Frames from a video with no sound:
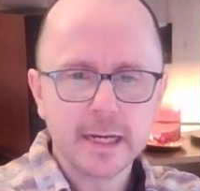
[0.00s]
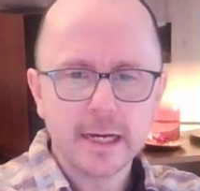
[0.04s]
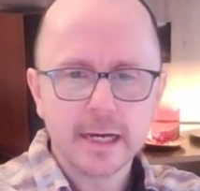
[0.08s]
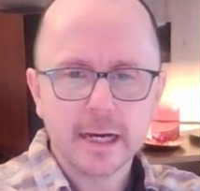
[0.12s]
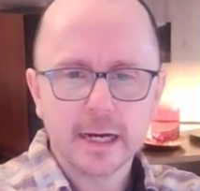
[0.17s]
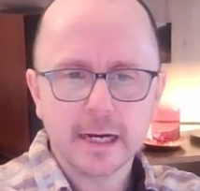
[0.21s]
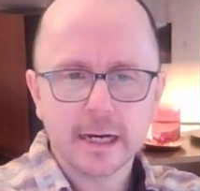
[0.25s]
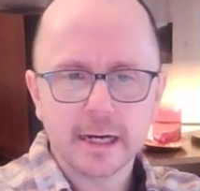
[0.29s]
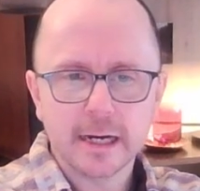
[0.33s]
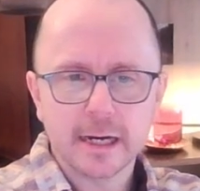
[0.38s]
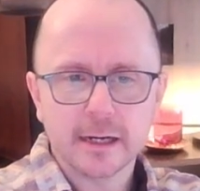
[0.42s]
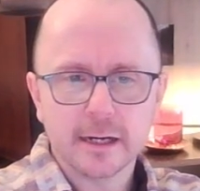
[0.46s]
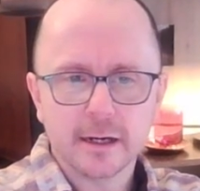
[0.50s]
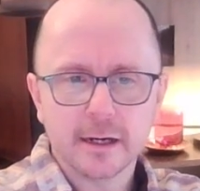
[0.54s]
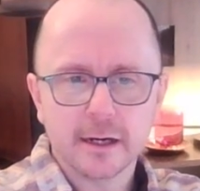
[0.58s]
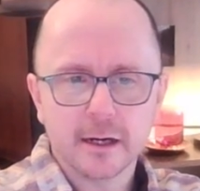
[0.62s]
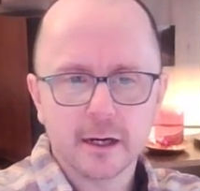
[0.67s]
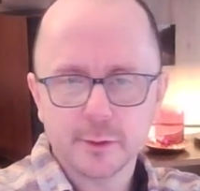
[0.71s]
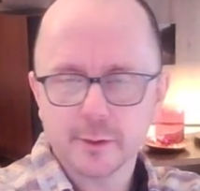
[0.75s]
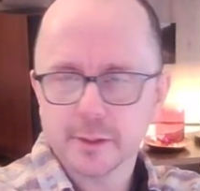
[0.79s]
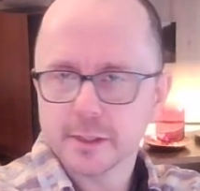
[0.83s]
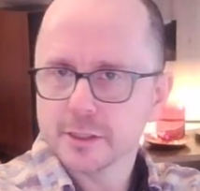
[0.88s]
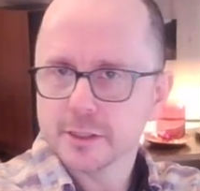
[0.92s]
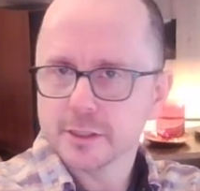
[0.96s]
I hope
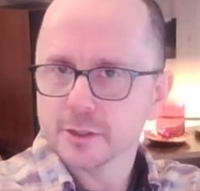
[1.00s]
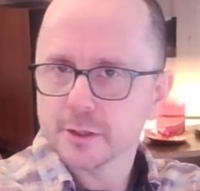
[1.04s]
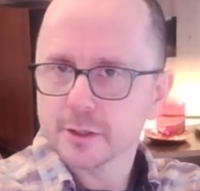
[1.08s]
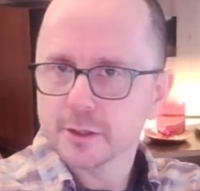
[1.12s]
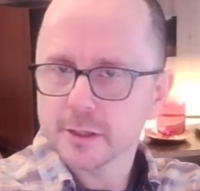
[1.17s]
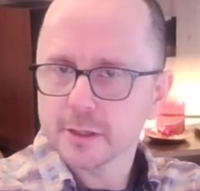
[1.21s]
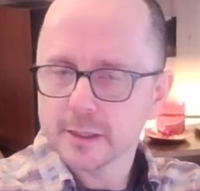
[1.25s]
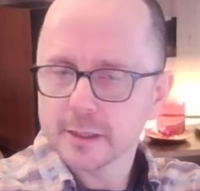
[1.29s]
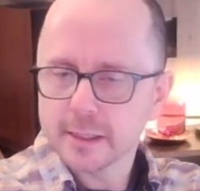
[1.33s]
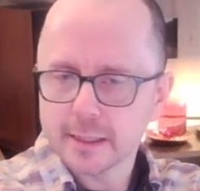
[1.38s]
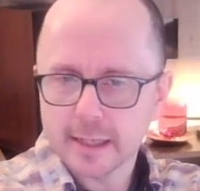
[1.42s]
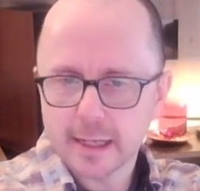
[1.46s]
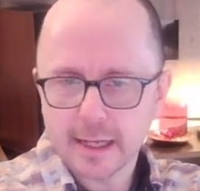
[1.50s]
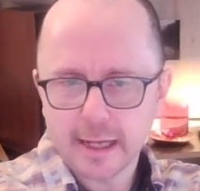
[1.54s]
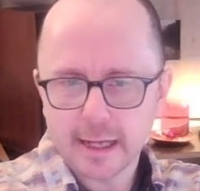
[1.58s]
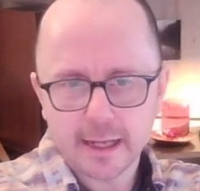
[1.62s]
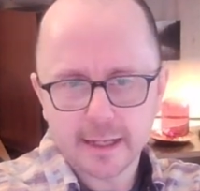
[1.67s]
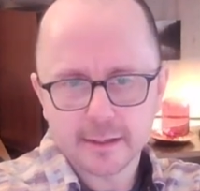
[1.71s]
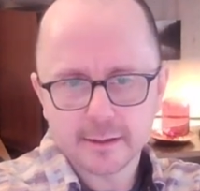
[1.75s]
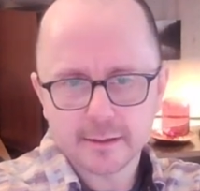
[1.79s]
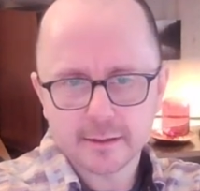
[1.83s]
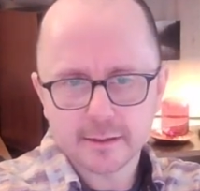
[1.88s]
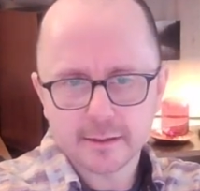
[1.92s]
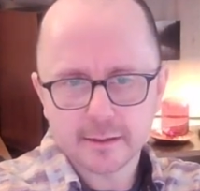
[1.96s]
you all enjoy,
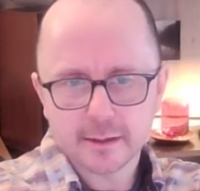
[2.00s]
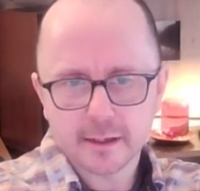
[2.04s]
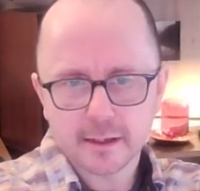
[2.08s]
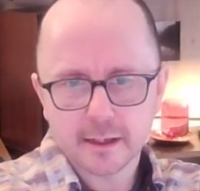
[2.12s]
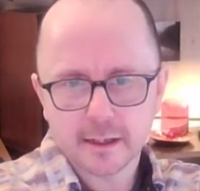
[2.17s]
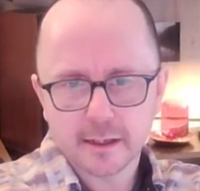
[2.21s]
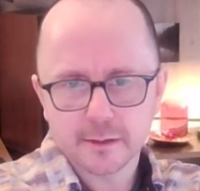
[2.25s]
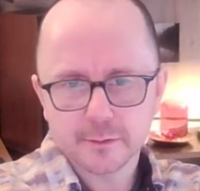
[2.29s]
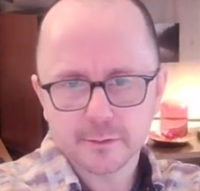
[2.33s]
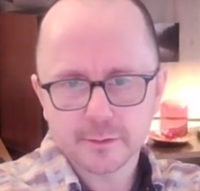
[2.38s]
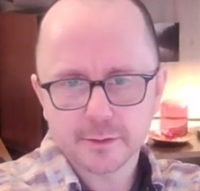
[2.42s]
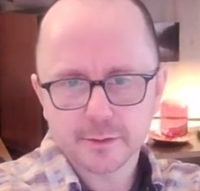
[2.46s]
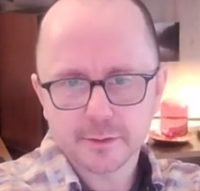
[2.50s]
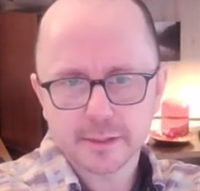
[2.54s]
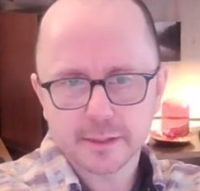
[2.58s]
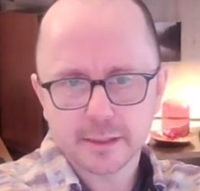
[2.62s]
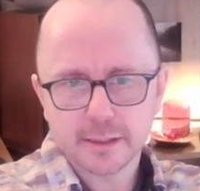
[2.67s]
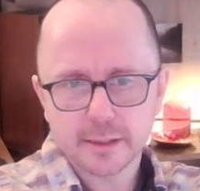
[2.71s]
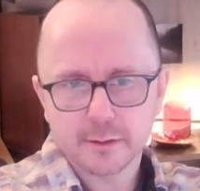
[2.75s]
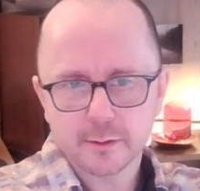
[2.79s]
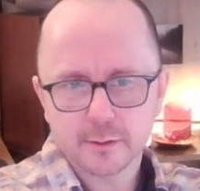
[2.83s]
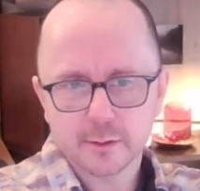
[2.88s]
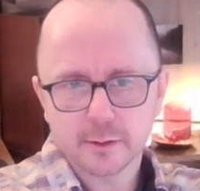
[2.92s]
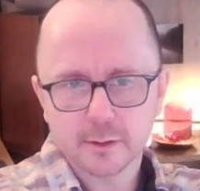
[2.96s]
and I will see you all again
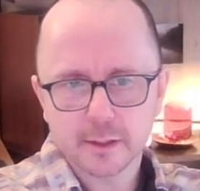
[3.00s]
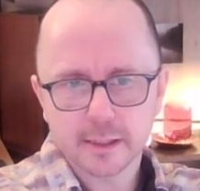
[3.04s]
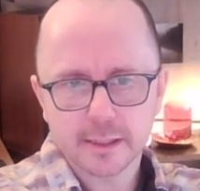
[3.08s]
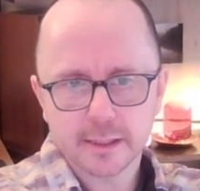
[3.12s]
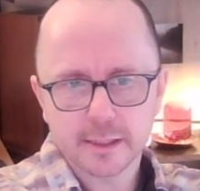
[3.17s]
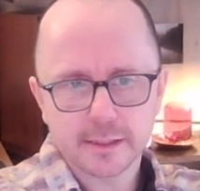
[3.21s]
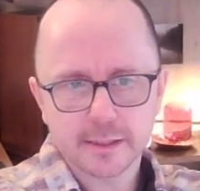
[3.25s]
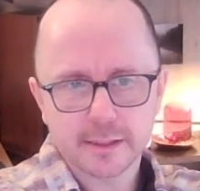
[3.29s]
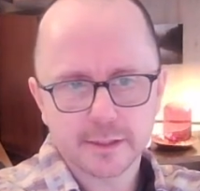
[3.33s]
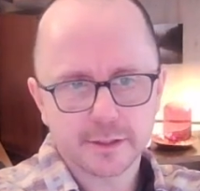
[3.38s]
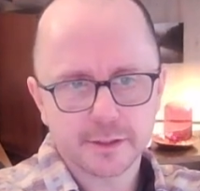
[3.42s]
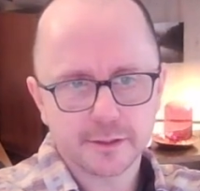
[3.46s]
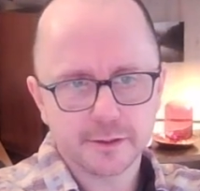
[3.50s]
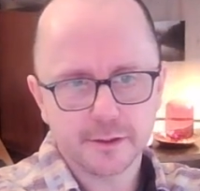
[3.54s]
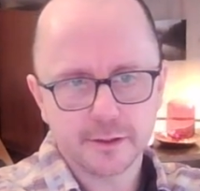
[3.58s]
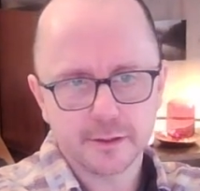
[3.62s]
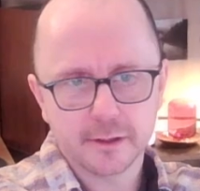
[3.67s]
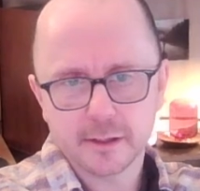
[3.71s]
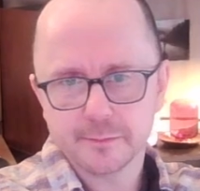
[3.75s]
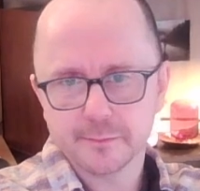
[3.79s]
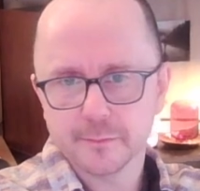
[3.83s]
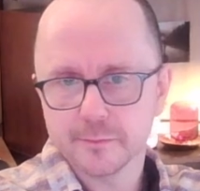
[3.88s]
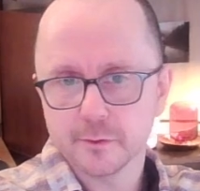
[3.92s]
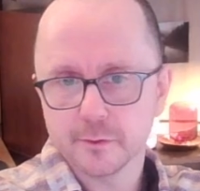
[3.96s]
soon, hopefully
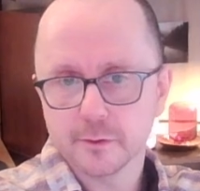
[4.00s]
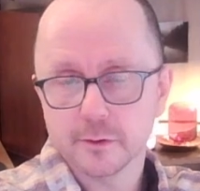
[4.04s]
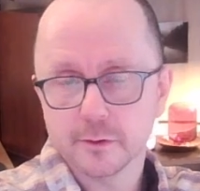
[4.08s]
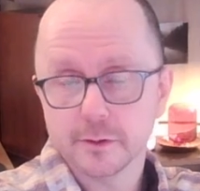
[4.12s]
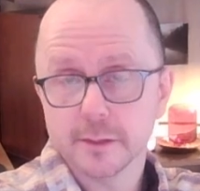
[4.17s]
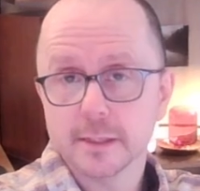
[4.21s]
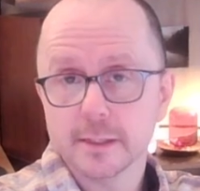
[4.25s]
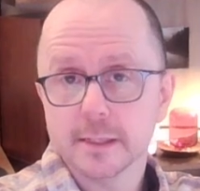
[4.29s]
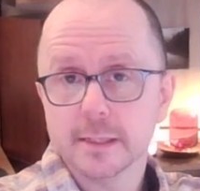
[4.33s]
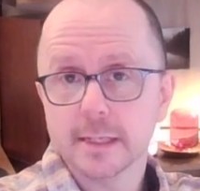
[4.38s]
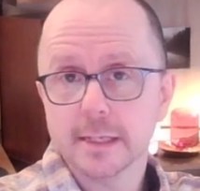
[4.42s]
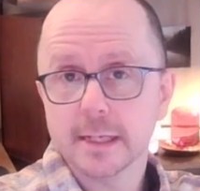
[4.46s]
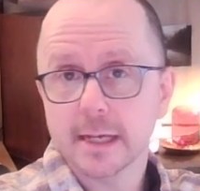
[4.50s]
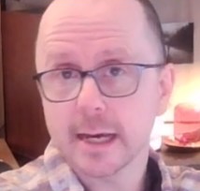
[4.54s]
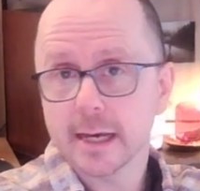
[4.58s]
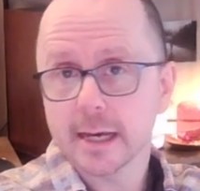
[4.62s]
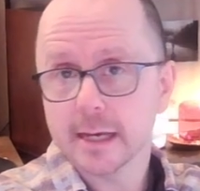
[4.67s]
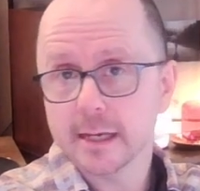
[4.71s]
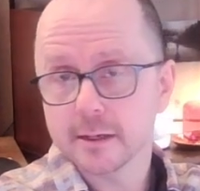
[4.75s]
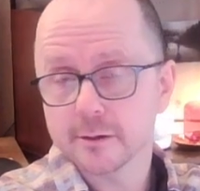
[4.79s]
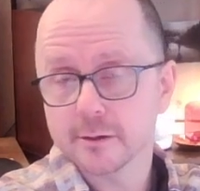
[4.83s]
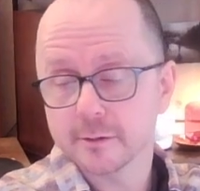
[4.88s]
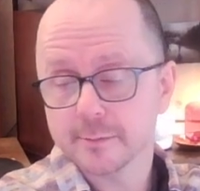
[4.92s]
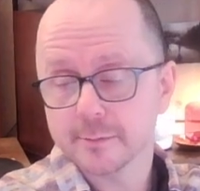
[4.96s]
for the
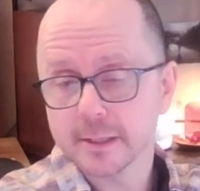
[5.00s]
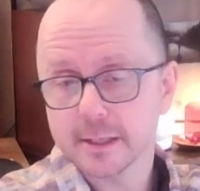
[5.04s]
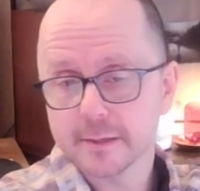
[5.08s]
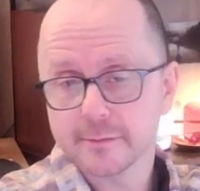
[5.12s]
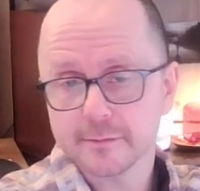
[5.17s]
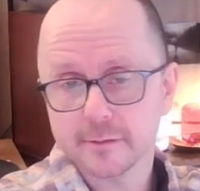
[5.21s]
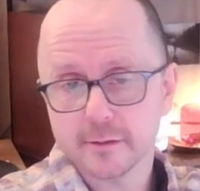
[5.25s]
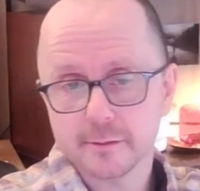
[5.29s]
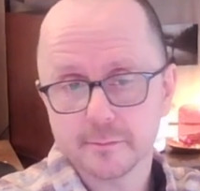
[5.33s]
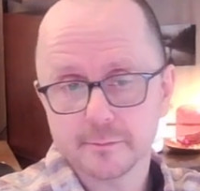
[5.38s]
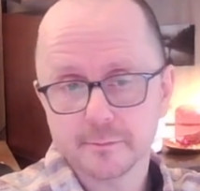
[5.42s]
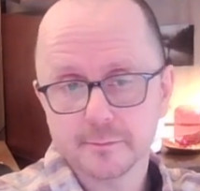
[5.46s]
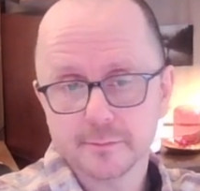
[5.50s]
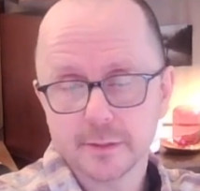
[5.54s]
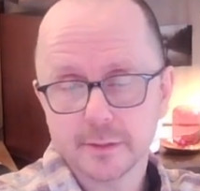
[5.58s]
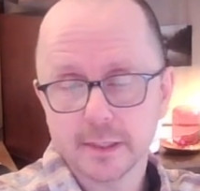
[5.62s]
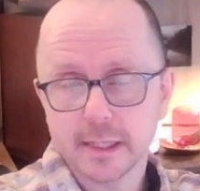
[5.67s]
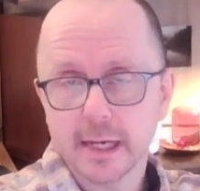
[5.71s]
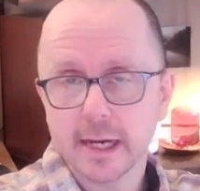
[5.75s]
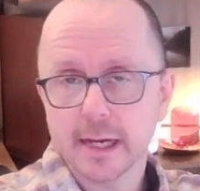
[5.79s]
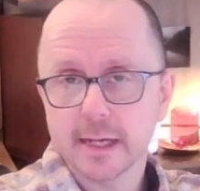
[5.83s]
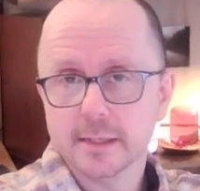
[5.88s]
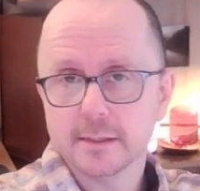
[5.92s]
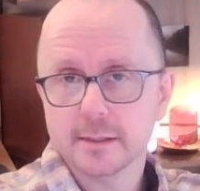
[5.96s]
DA cryptic from the
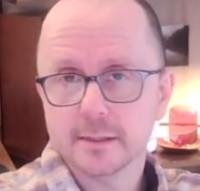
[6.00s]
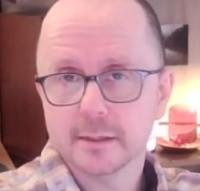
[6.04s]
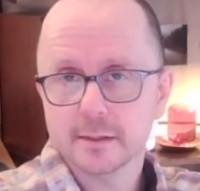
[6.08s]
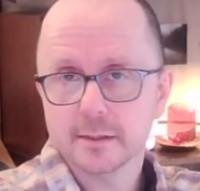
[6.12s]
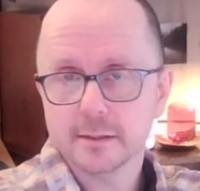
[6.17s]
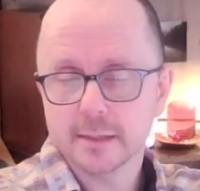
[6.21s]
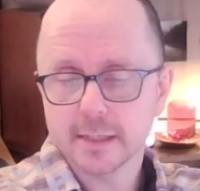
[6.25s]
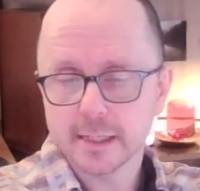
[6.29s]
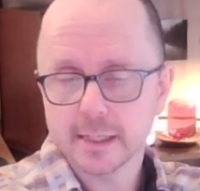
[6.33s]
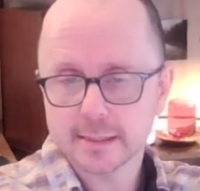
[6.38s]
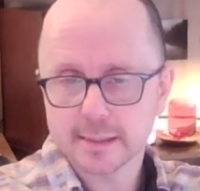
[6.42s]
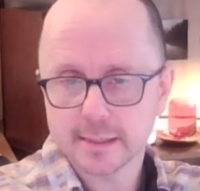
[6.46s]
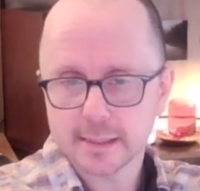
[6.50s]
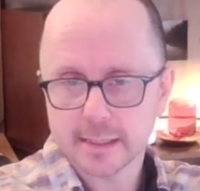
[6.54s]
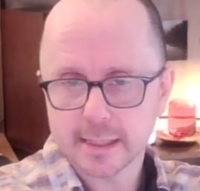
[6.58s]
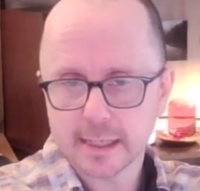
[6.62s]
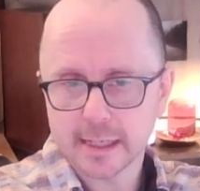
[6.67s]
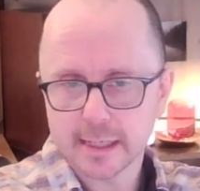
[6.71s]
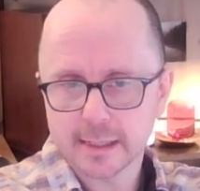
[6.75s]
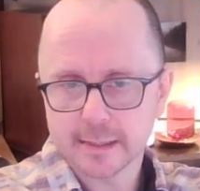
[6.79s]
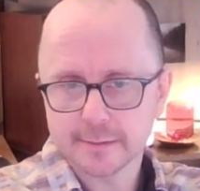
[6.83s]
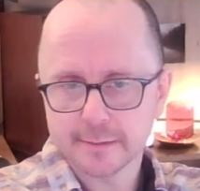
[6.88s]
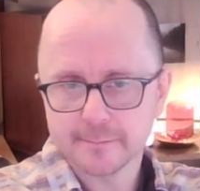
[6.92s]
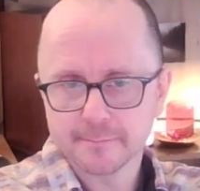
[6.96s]
age
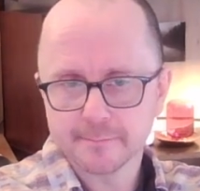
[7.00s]
yesterday.